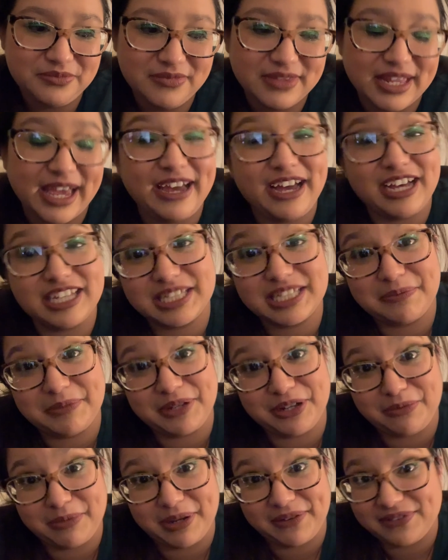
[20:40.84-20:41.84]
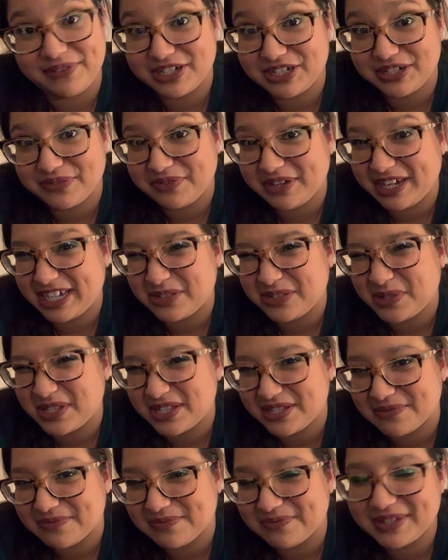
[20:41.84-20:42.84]
I got some here in my fridge if you guys want
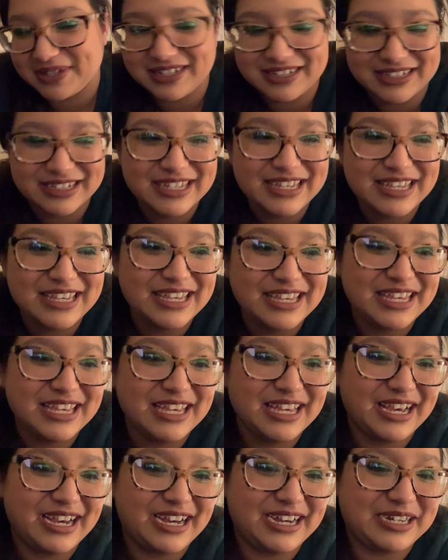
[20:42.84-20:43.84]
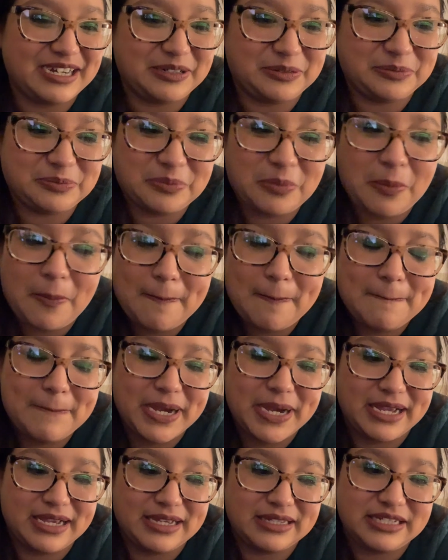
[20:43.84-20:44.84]
some. So
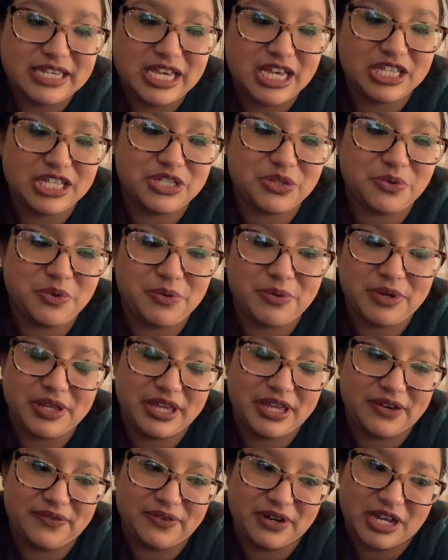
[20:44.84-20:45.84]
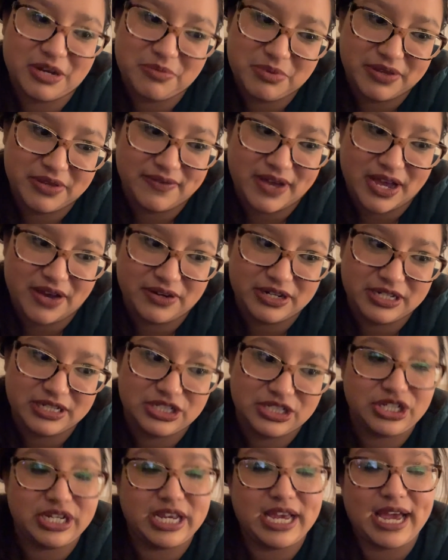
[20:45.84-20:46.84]
we were there for a couple of hours.
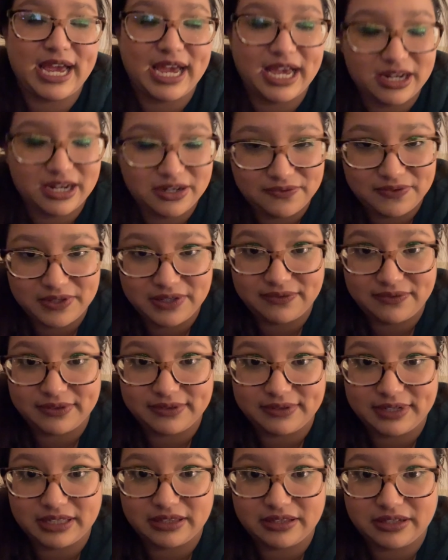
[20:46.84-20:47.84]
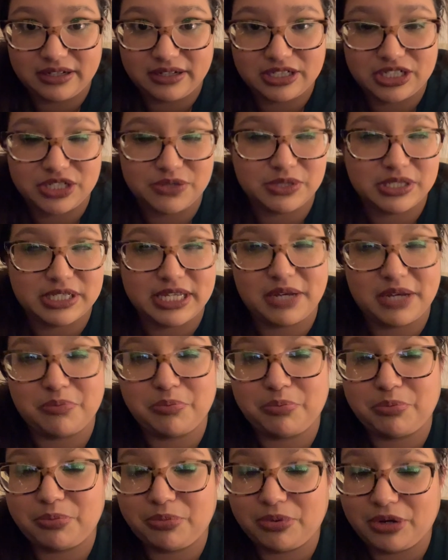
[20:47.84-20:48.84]
She had a fever right there. She was like
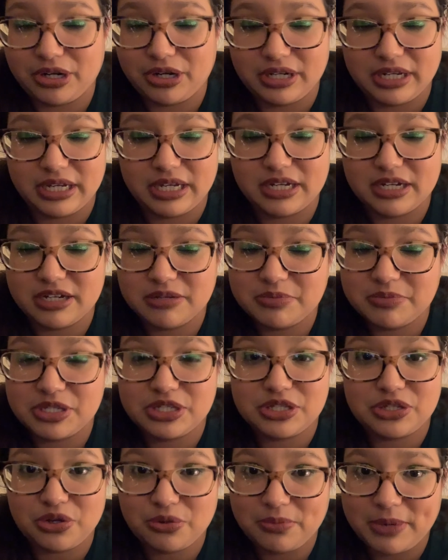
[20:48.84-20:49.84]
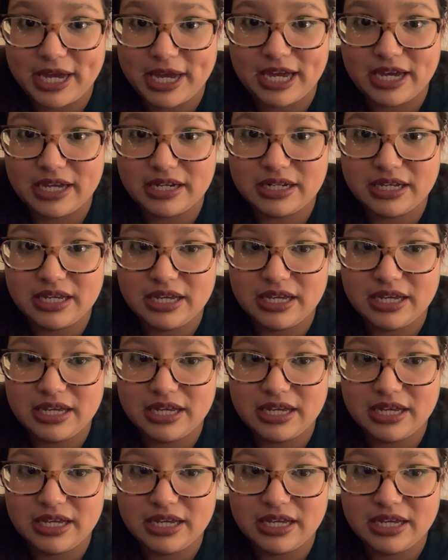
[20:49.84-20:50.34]
burning up so bad.